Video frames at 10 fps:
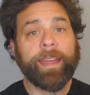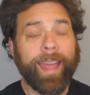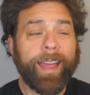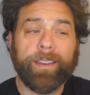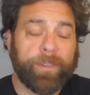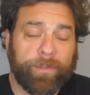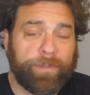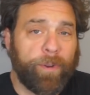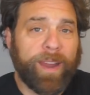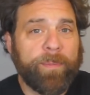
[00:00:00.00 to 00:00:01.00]
And
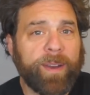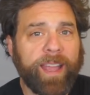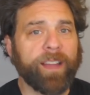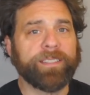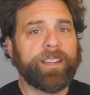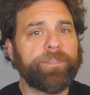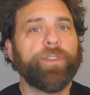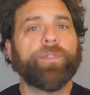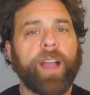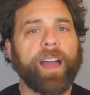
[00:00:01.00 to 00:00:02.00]
for anybody else, if
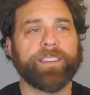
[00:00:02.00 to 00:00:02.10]
you've got